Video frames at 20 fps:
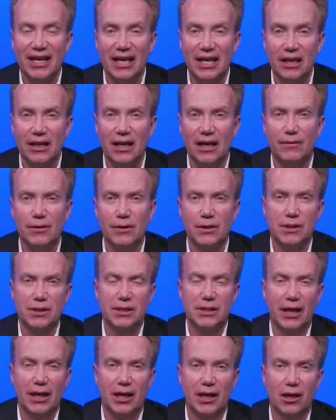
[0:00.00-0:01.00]
in
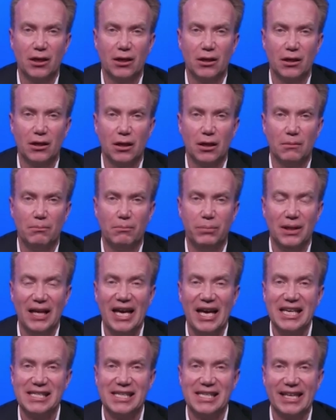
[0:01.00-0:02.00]
Davos taking
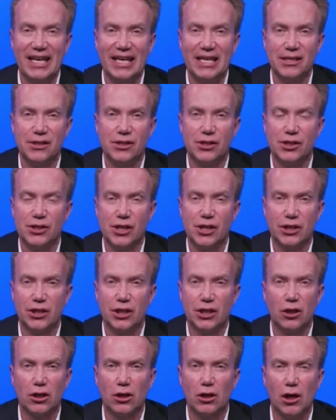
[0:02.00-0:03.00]
place against
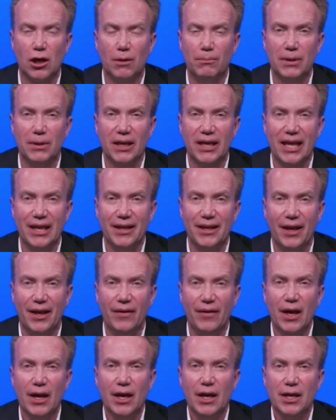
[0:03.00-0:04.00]
such a complicated